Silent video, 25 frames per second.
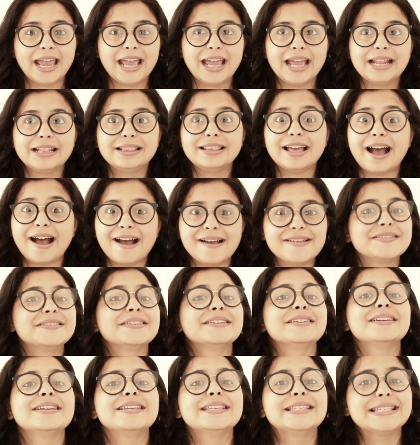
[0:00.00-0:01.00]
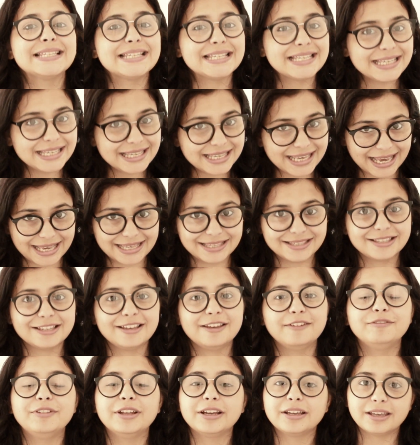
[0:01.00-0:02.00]
And the answer is yes.
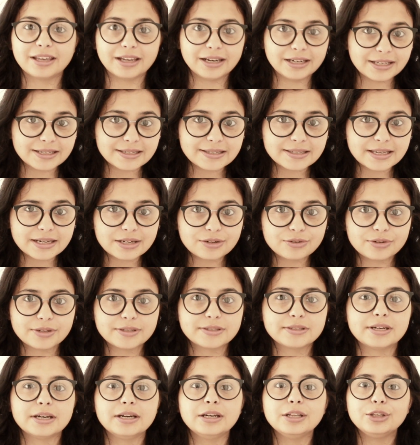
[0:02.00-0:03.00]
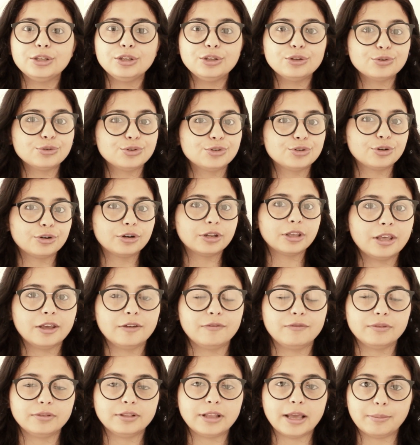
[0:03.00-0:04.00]
If the kid is interested, you should
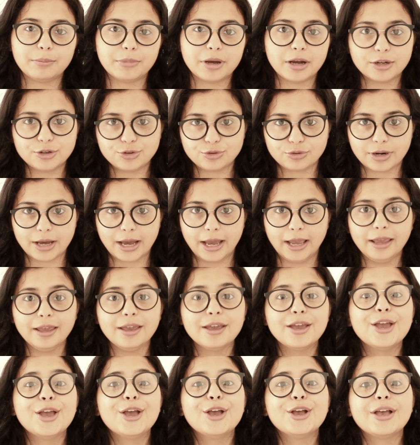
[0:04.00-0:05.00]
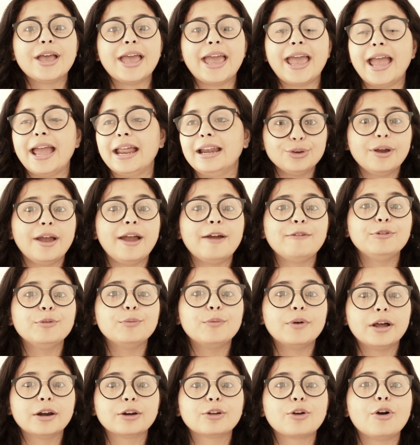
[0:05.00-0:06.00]
give them a try. And you have to
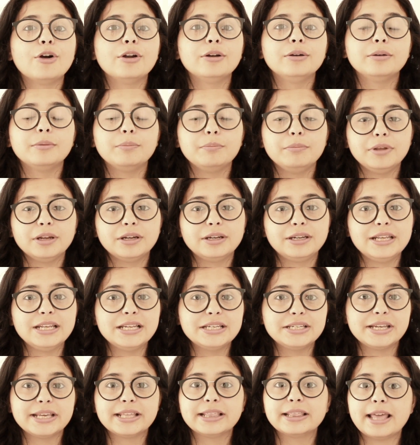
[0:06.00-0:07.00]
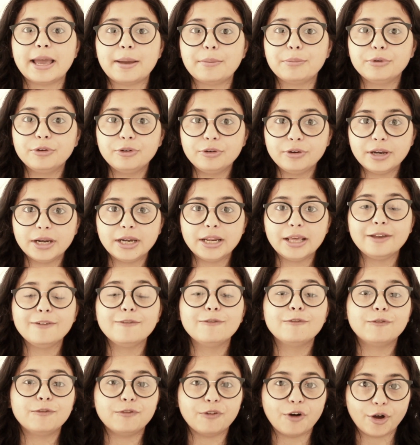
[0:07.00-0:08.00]
work on teaching them reading
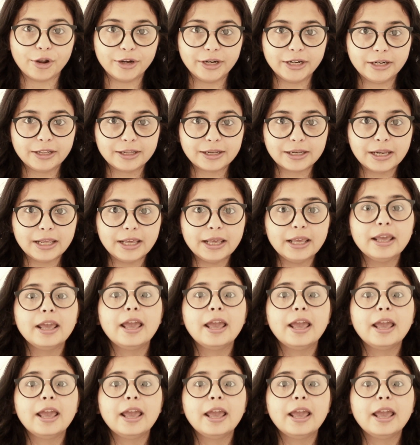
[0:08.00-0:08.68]
phonetically.